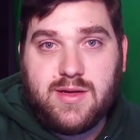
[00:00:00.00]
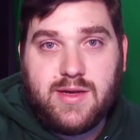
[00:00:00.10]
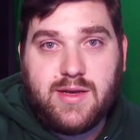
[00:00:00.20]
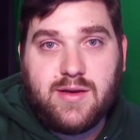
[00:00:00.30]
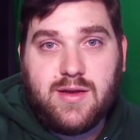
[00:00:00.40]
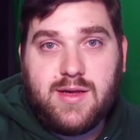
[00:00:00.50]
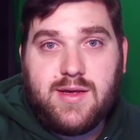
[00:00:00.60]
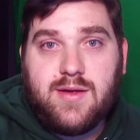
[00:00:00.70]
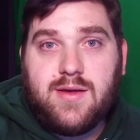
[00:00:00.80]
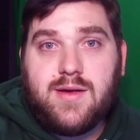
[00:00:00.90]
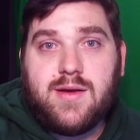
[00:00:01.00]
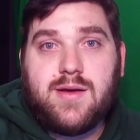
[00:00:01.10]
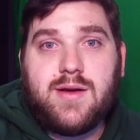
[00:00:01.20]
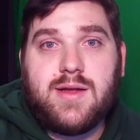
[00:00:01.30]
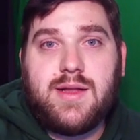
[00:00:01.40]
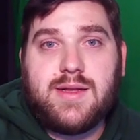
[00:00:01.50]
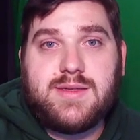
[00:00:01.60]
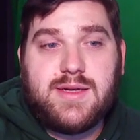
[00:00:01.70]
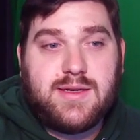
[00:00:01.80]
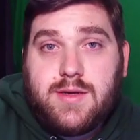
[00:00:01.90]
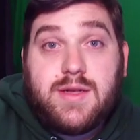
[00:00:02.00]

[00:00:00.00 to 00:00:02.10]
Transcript: and that's it.